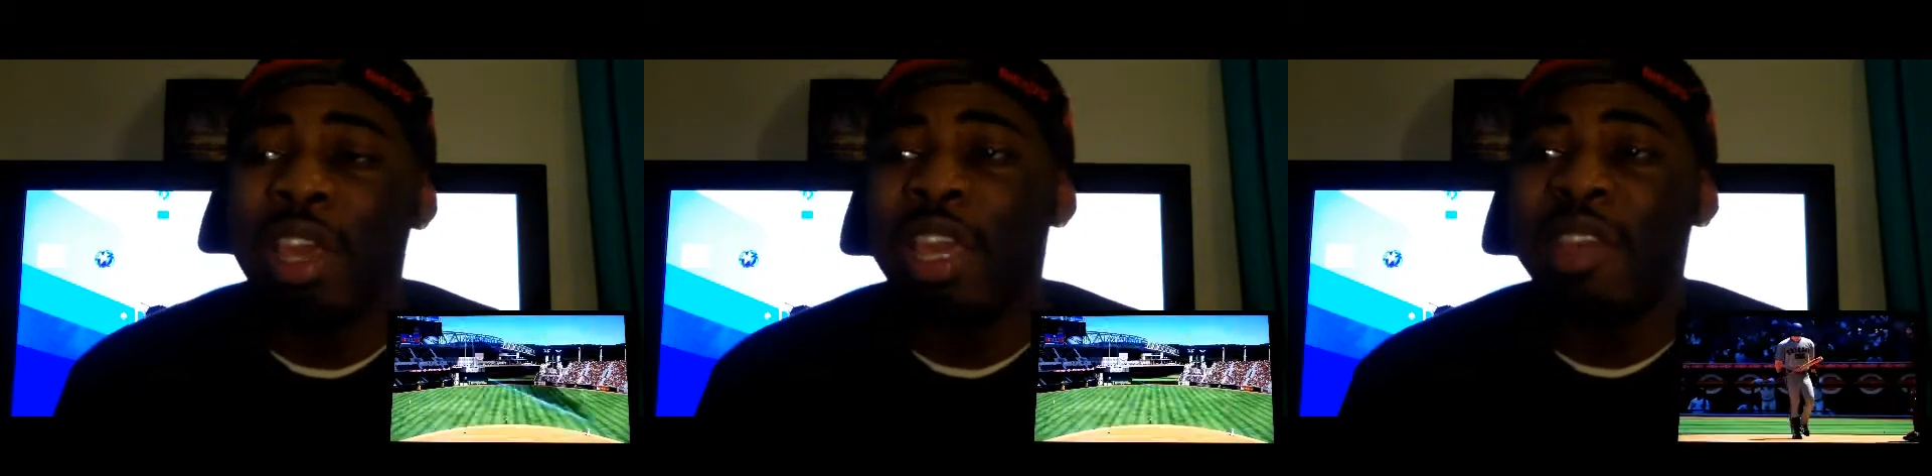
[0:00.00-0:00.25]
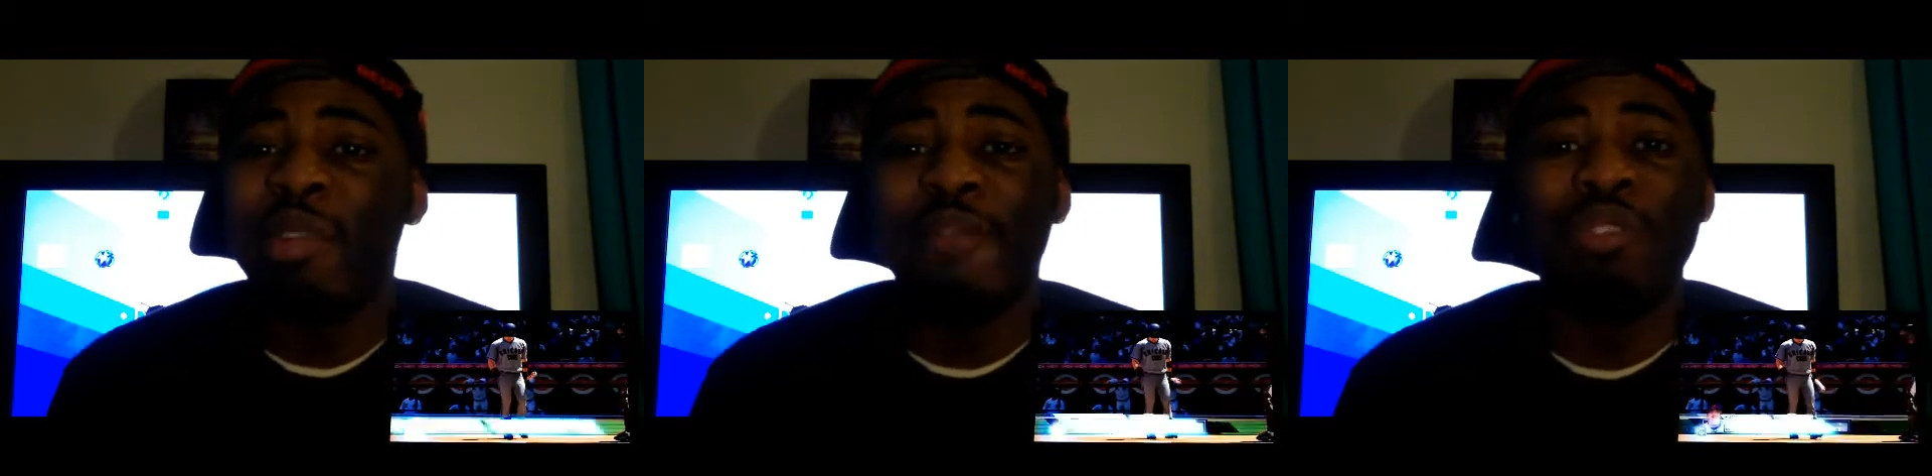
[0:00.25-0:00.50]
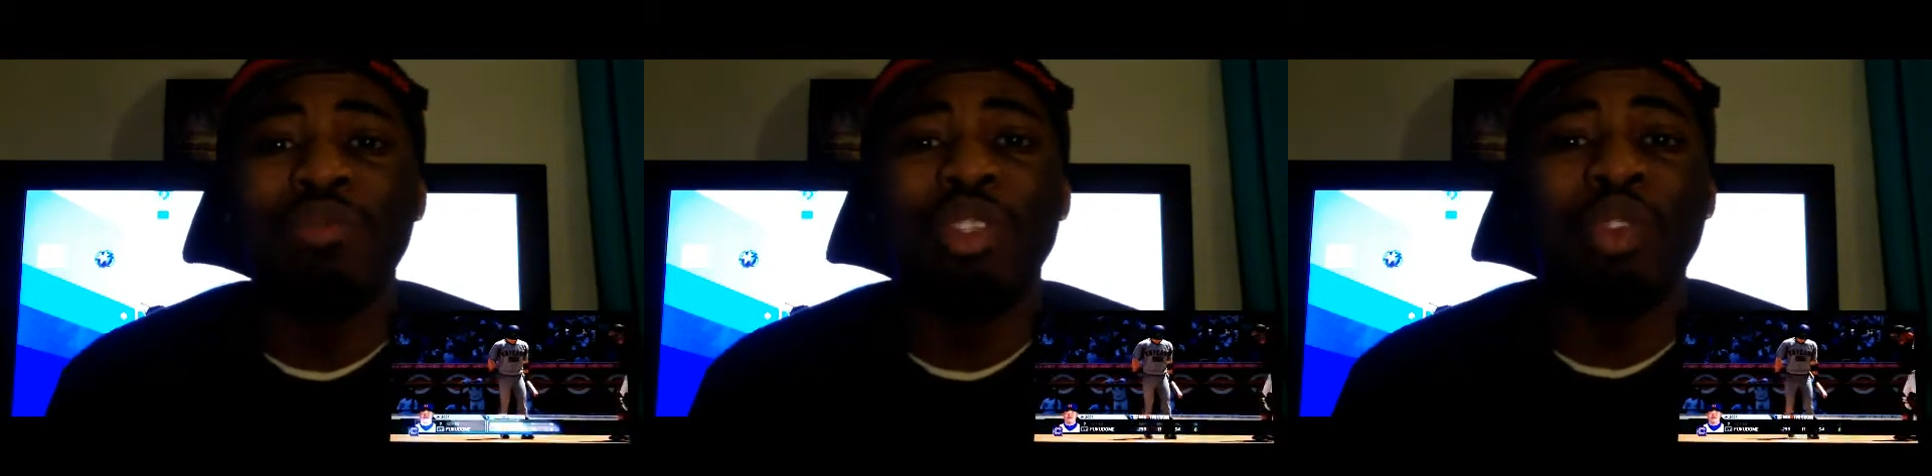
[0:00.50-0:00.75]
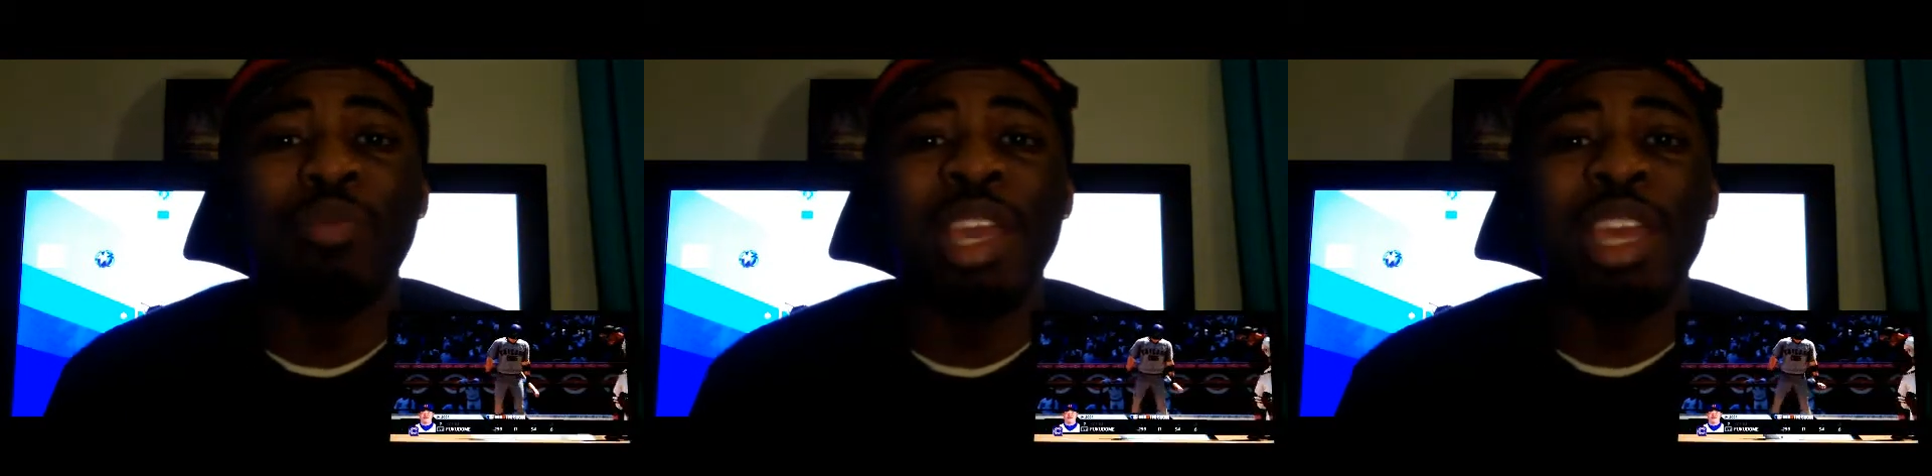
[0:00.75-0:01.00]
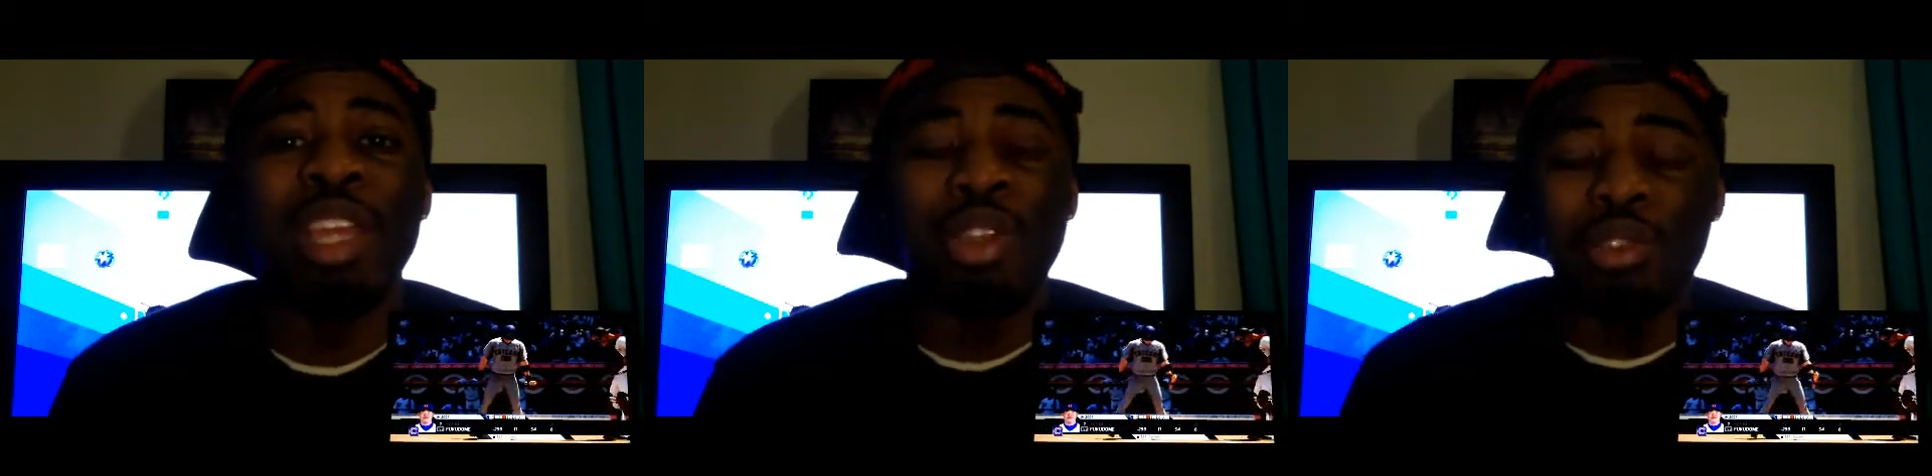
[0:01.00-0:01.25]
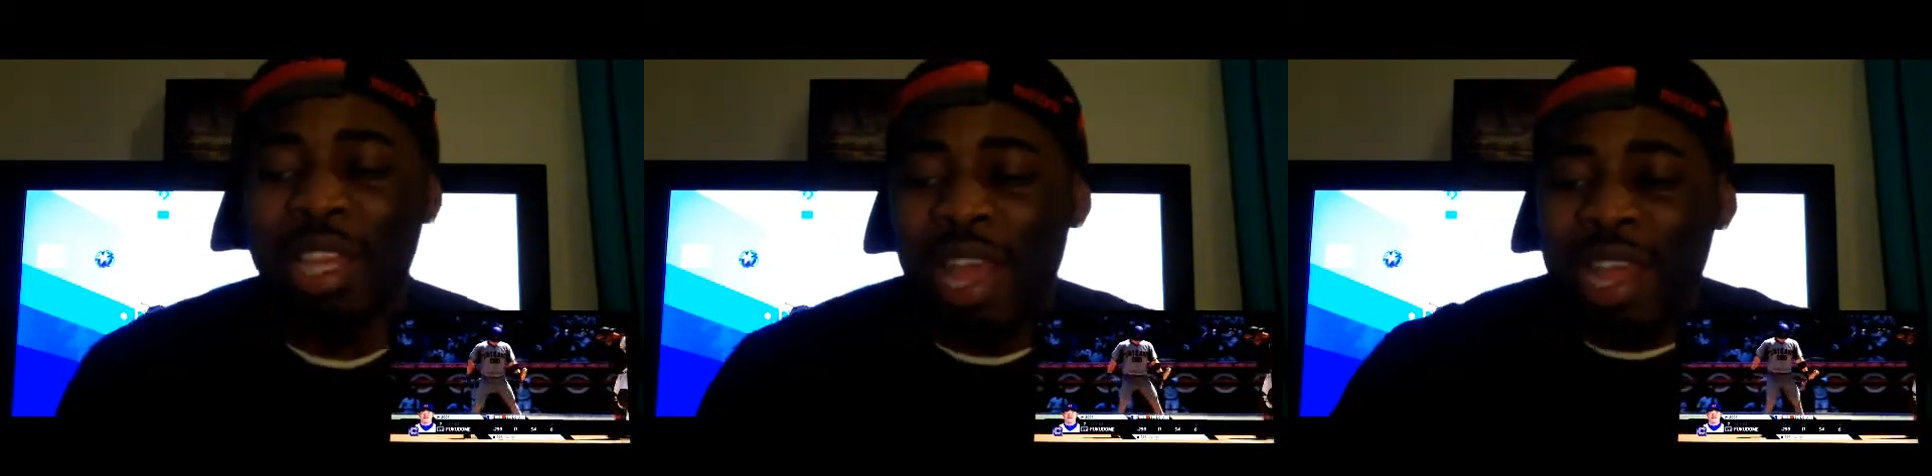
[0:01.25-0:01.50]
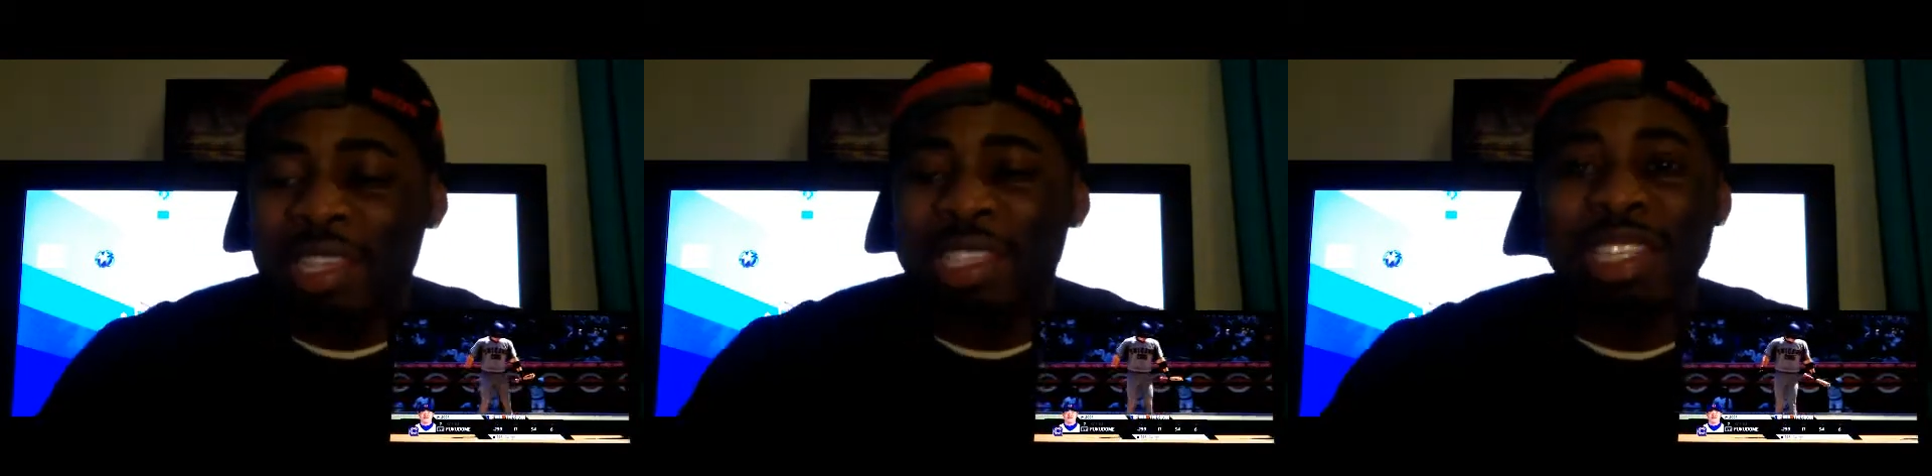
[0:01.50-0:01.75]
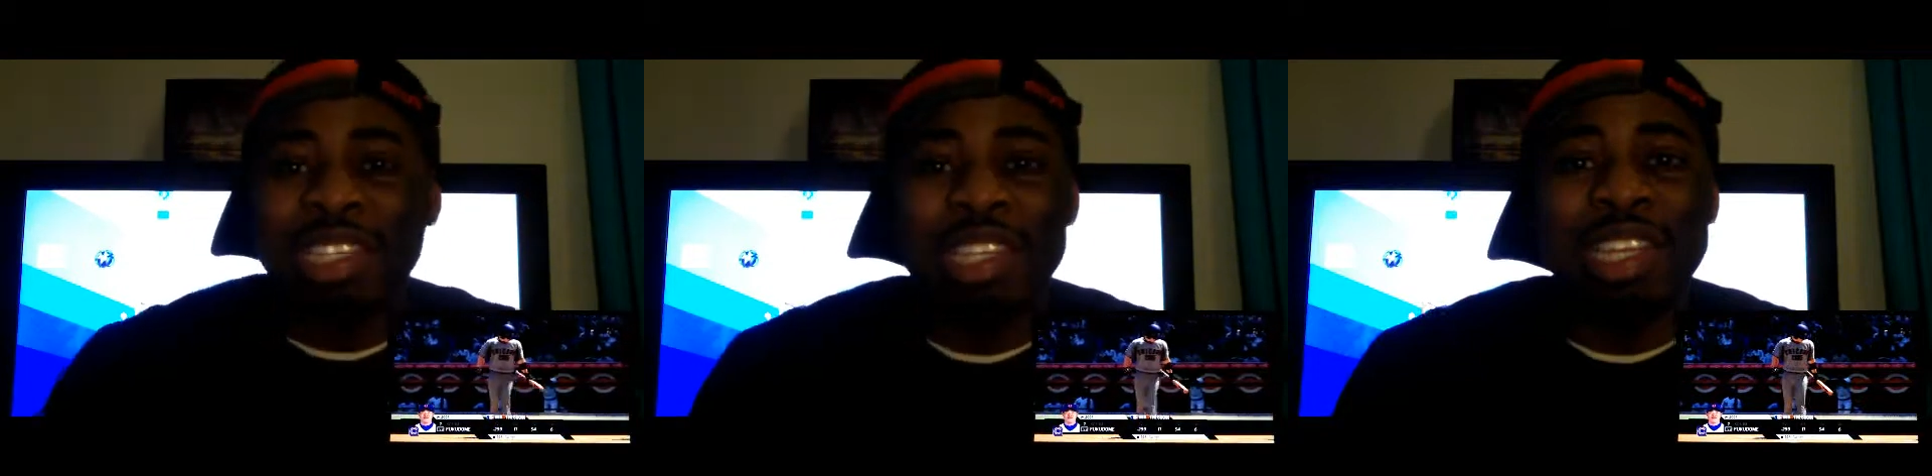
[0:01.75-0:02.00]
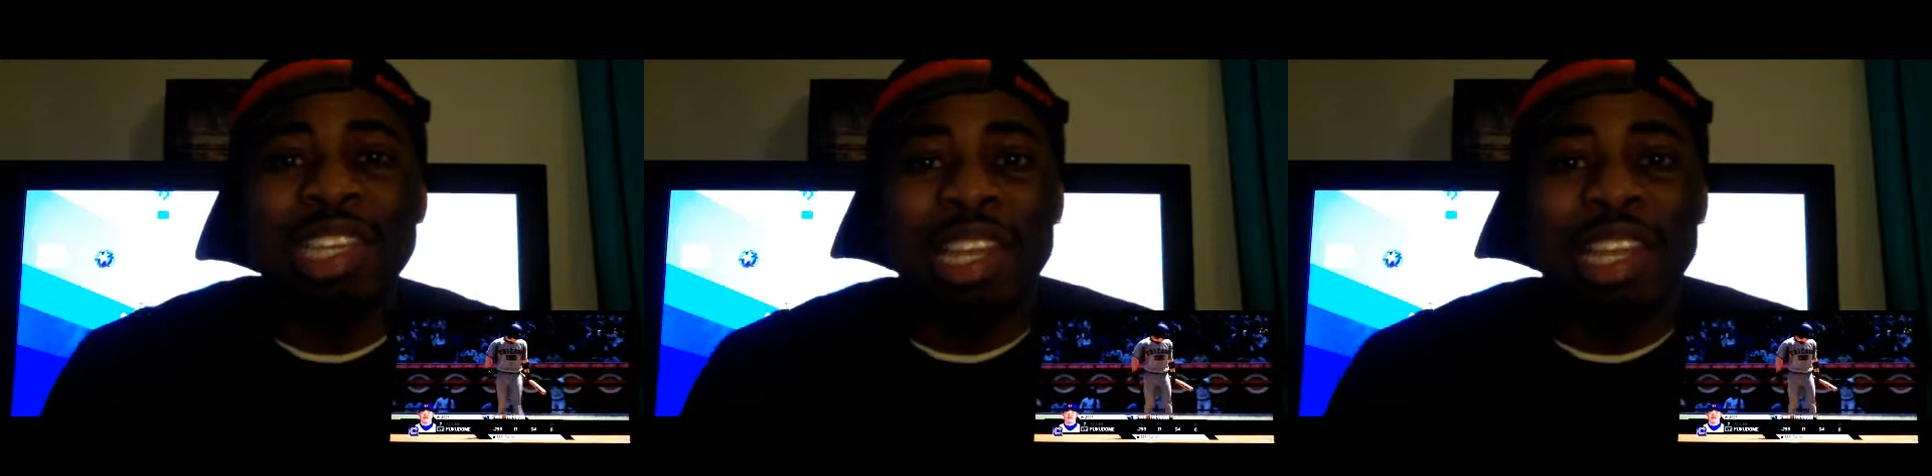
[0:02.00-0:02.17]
Even if you zoom in, you can actually see